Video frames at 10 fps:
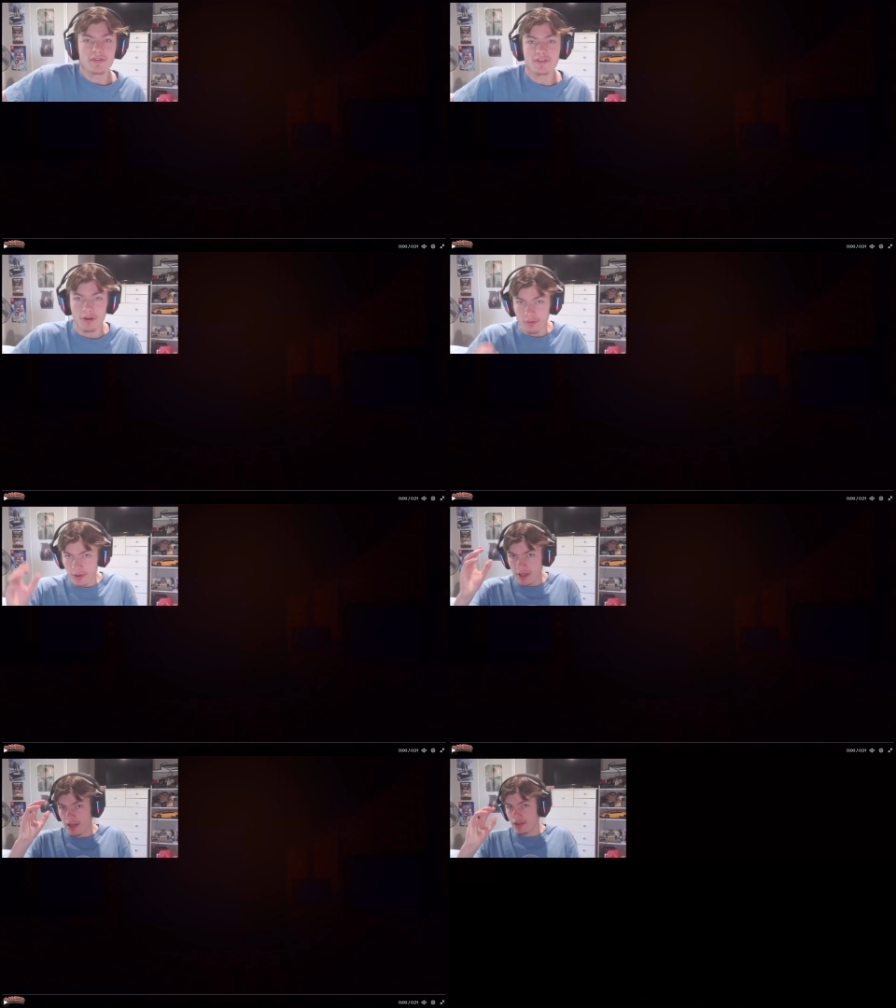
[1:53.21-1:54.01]
So
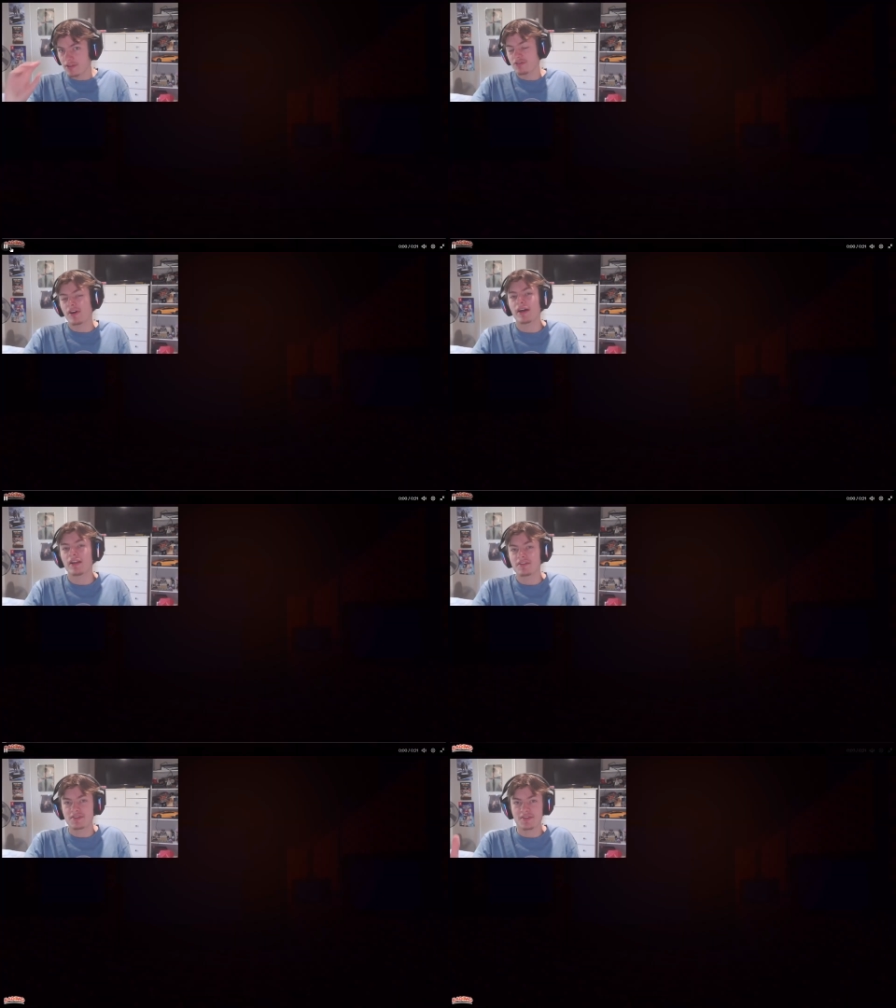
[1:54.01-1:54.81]
when the
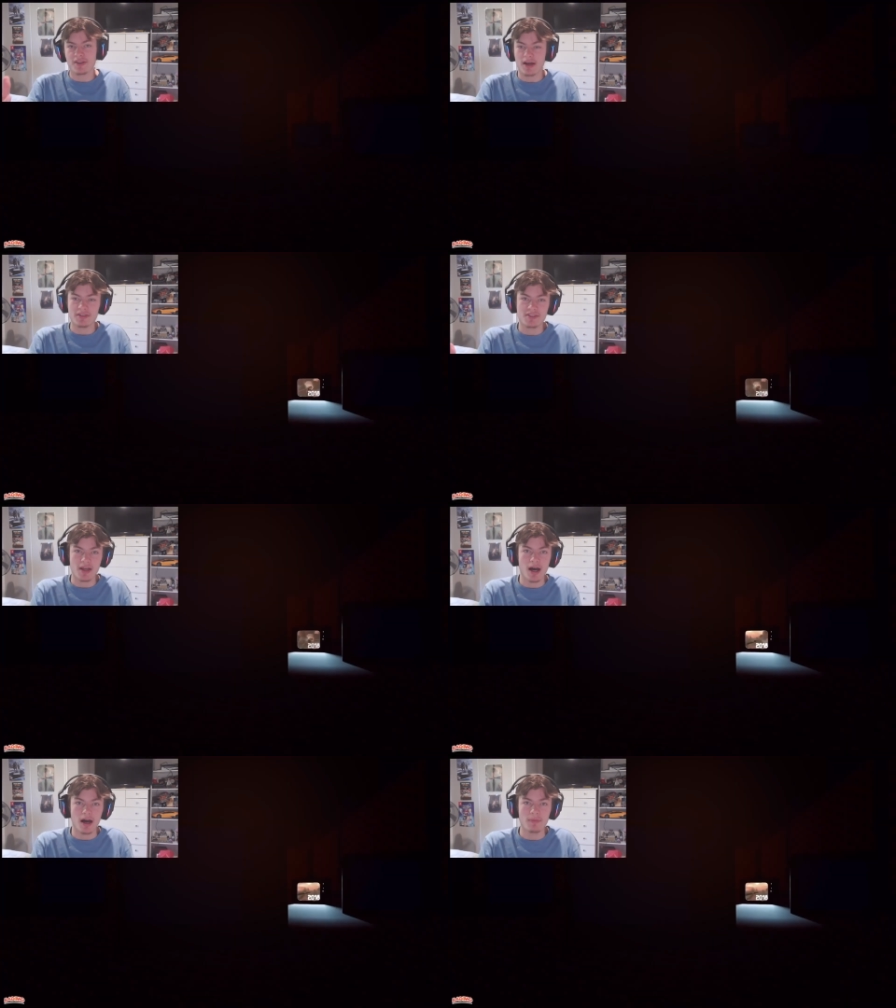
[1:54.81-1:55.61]
trailer starts
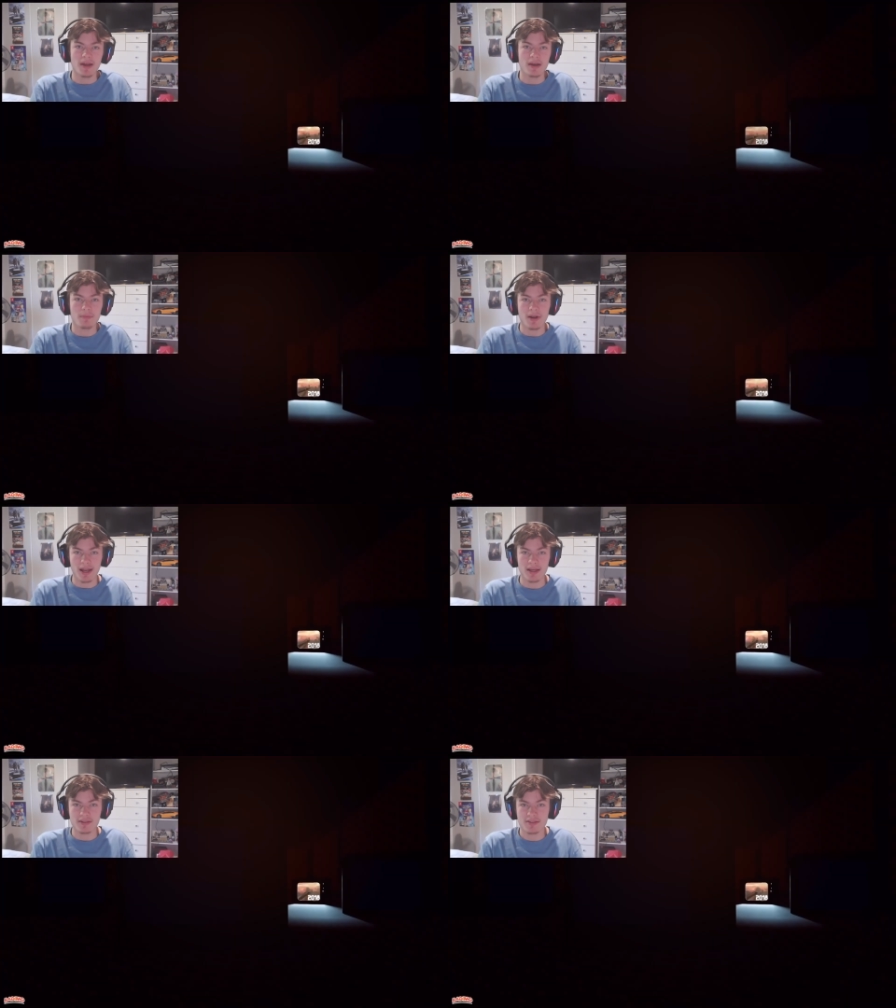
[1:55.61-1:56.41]
up, it
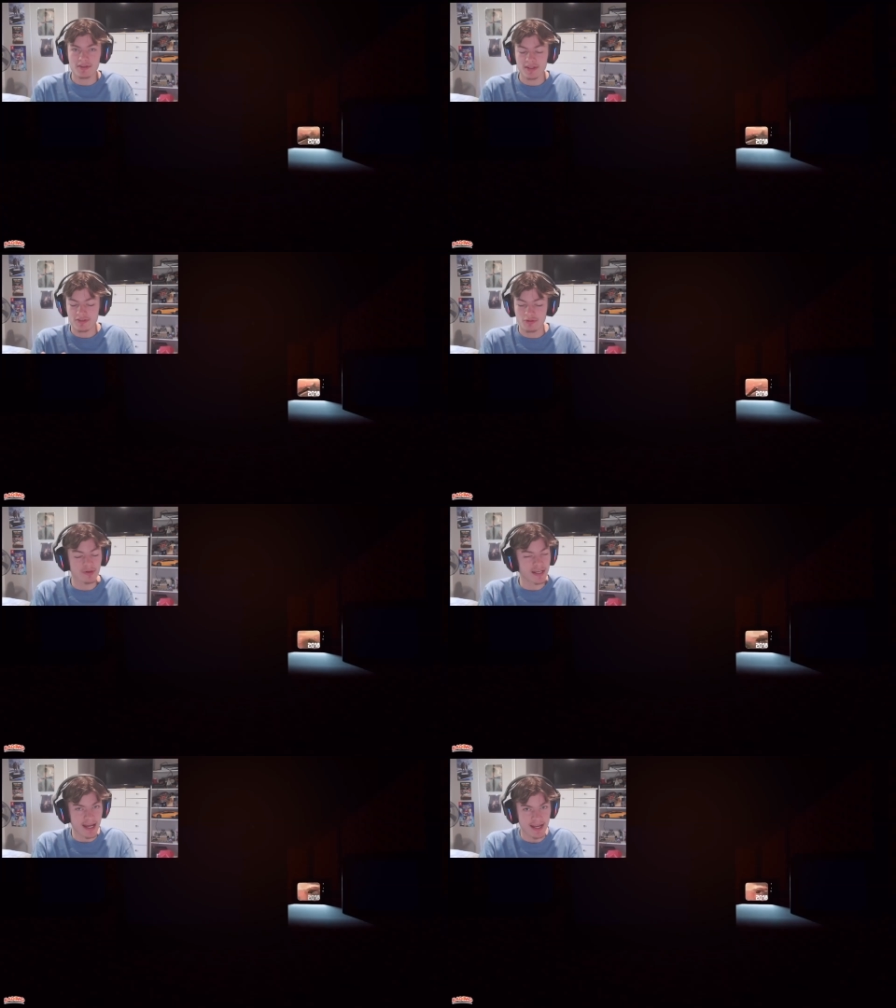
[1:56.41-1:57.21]
plays the
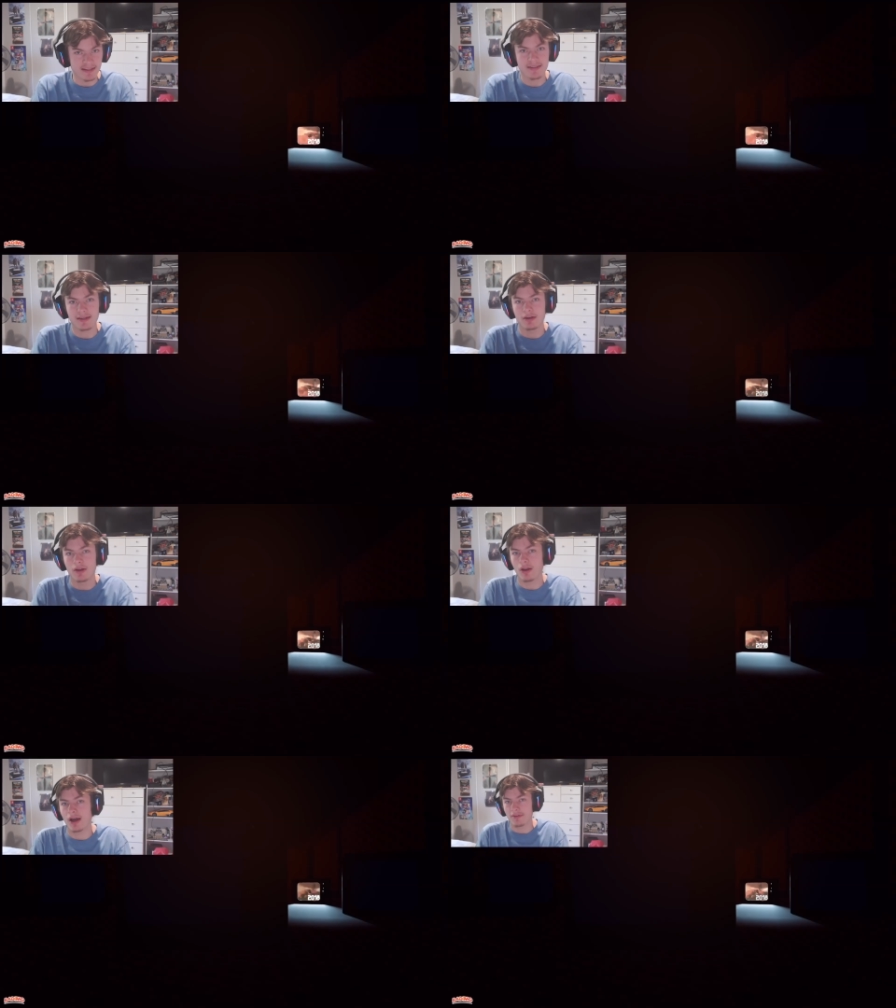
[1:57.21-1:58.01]
2018
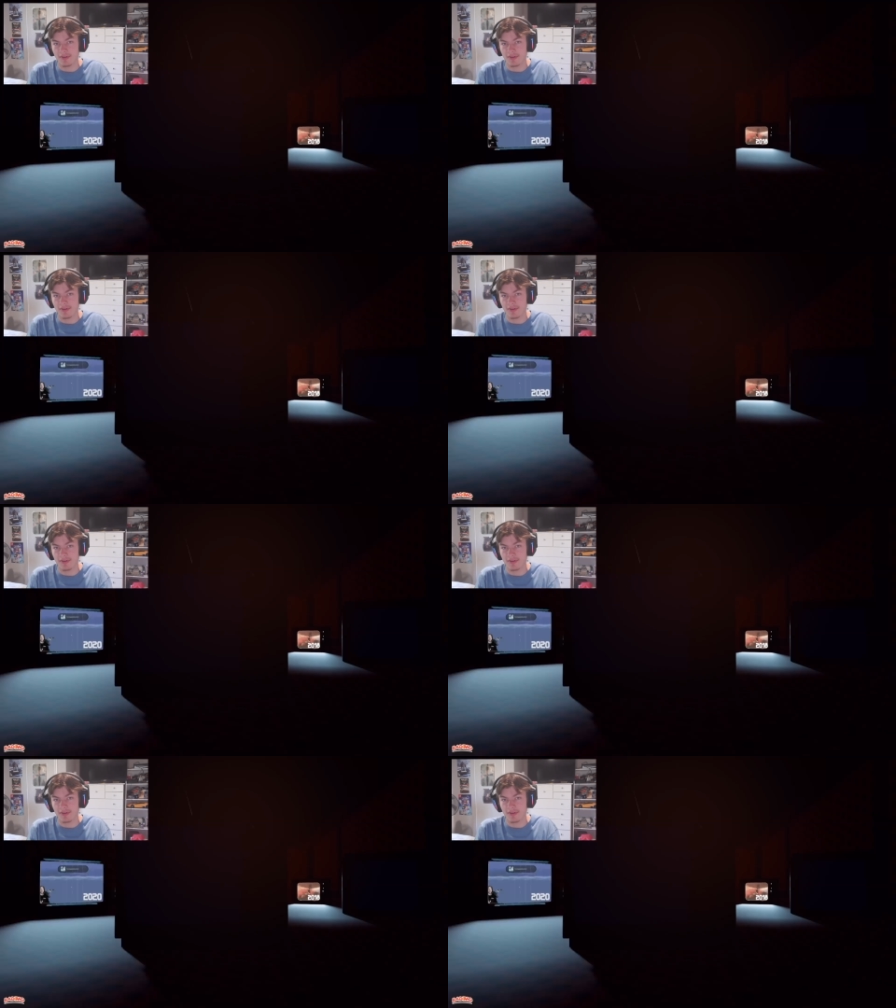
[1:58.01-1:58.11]
live